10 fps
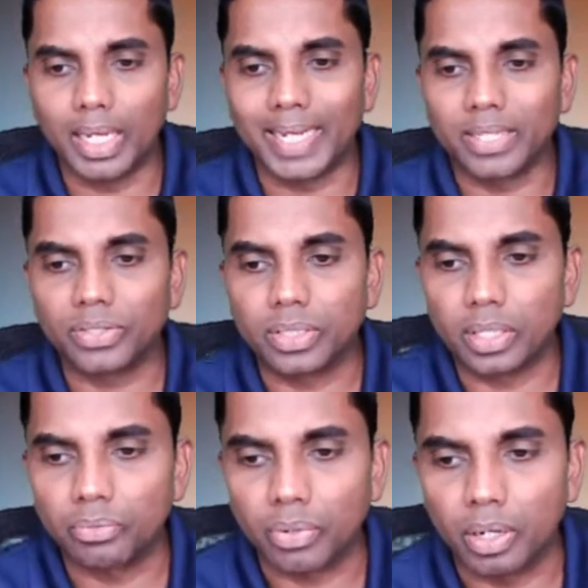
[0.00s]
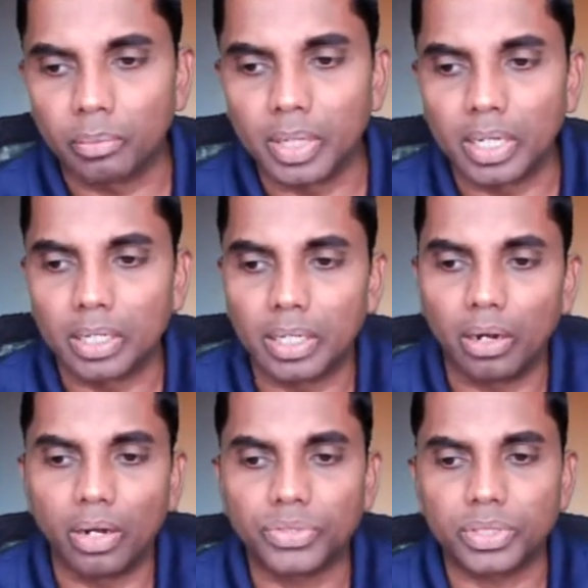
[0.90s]
guest from
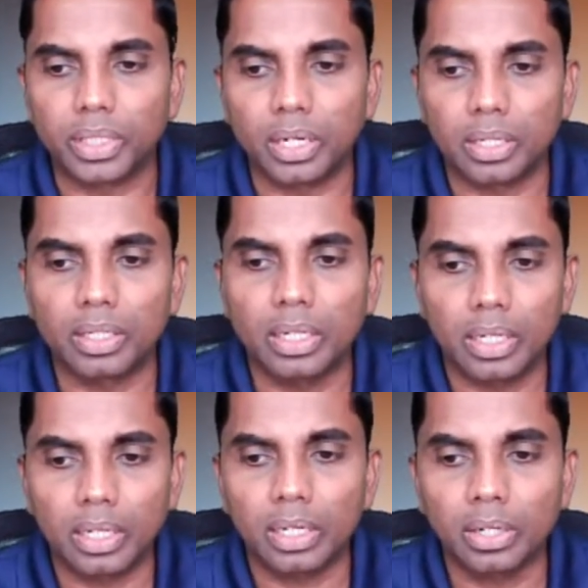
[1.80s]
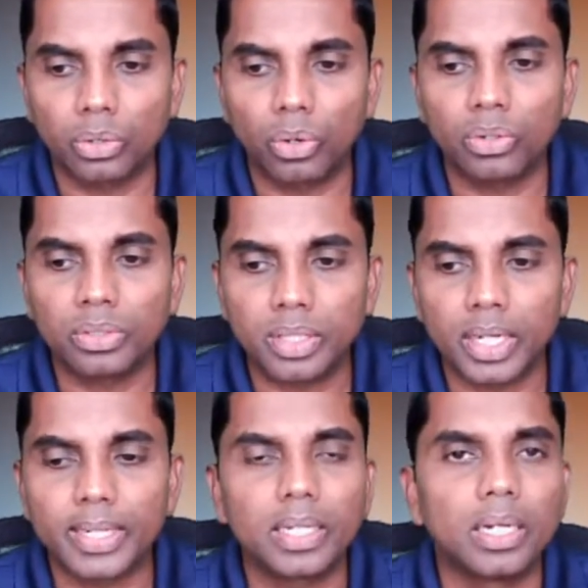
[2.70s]
Austria,
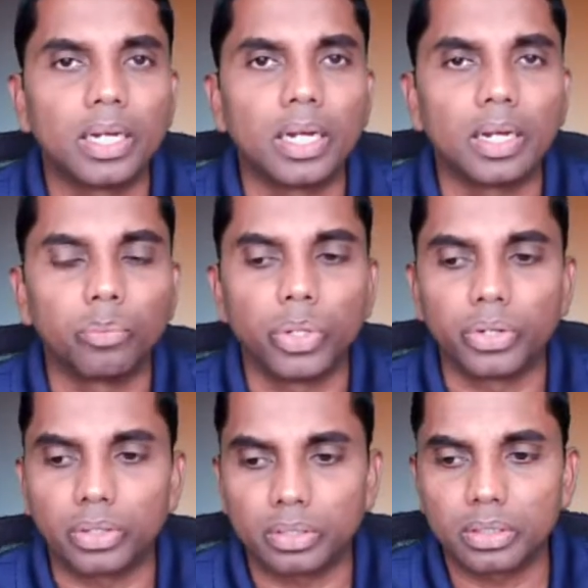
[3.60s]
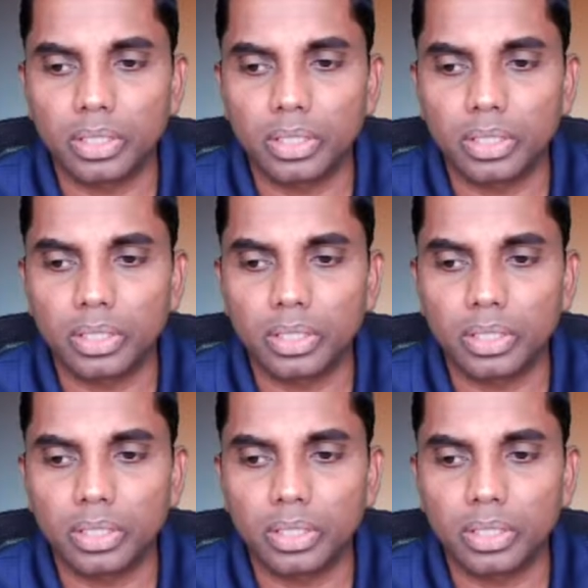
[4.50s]
Konrad Bauer.